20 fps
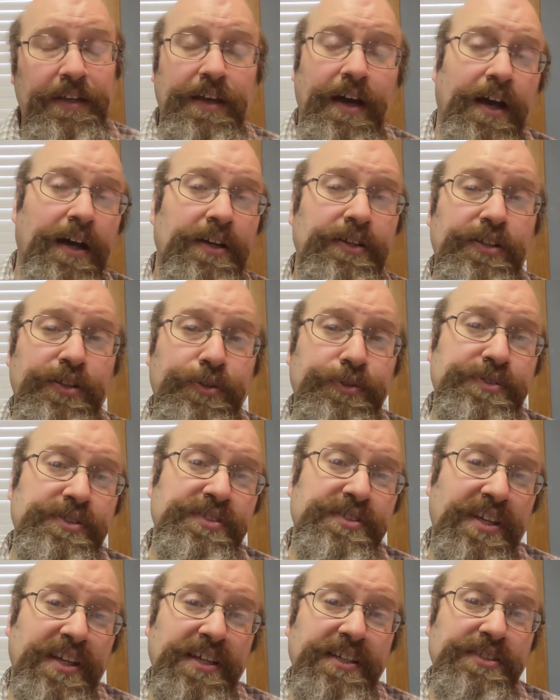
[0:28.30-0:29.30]
God
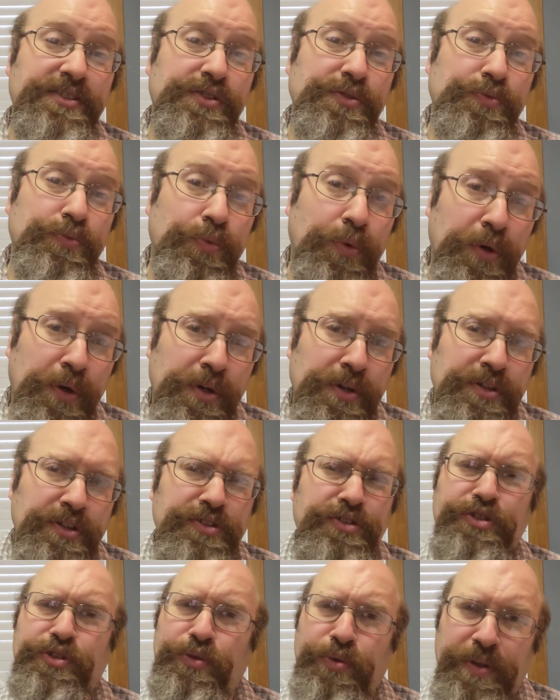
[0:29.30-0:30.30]
uses his
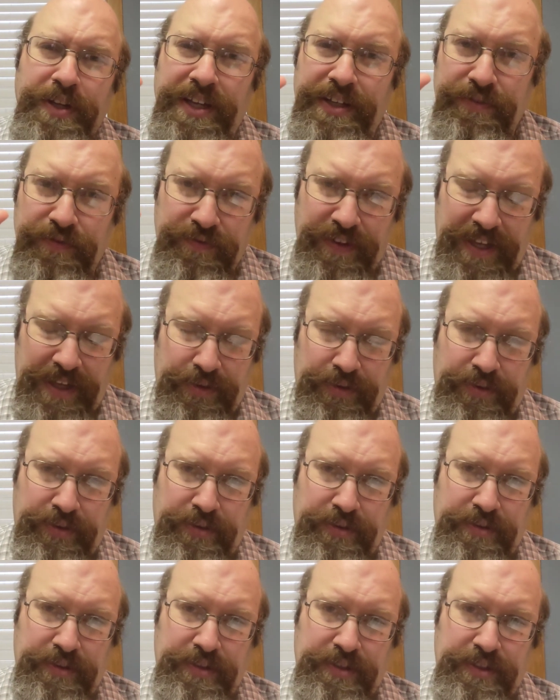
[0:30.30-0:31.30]
word to create
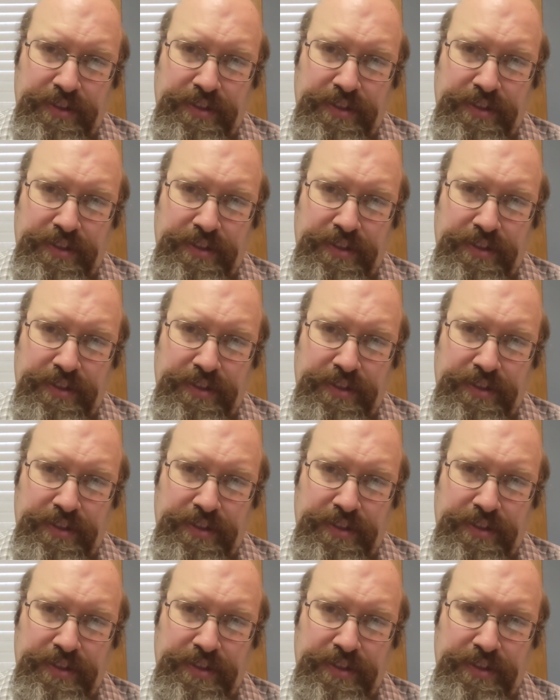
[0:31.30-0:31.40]
faith.